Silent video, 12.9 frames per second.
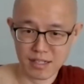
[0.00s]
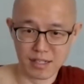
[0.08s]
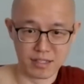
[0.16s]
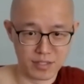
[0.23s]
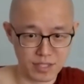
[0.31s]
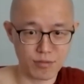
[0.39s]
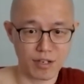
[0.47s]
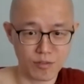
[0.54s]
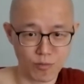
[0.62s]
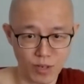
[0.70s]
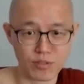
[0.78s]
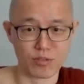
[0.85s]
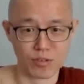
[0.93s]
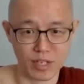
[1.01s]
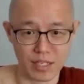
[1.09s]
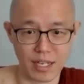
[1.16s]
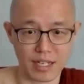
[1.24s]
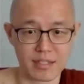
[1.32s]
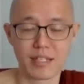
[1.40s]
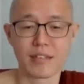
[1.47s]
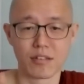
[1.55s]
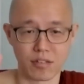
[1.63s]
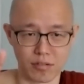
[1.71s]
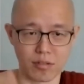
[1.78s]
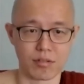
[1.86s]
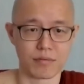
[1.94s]
they still want to go. I said,
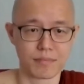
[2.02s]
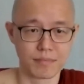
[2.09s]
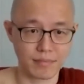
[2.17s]
no.